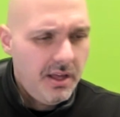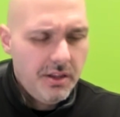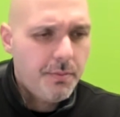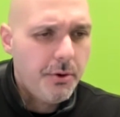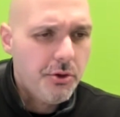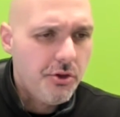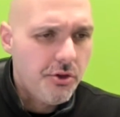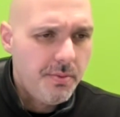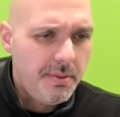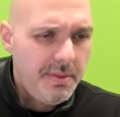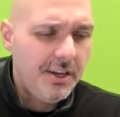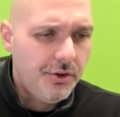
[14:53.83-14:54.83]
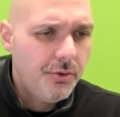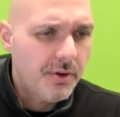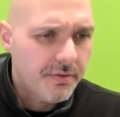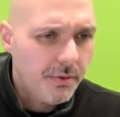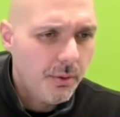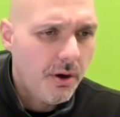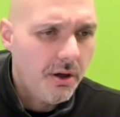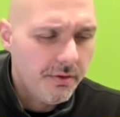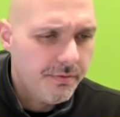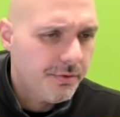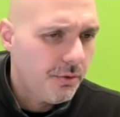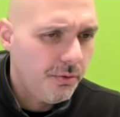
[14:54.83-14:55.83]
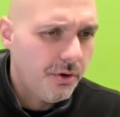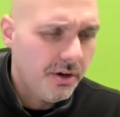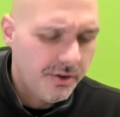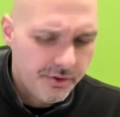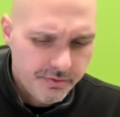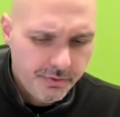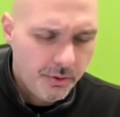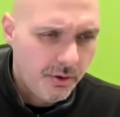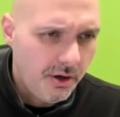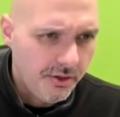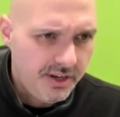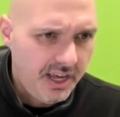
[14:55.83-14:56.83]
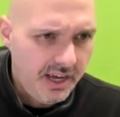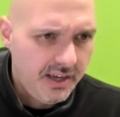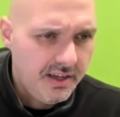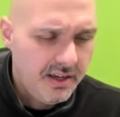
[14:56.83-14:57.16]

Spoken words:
This person should be making 200 phone calls a day.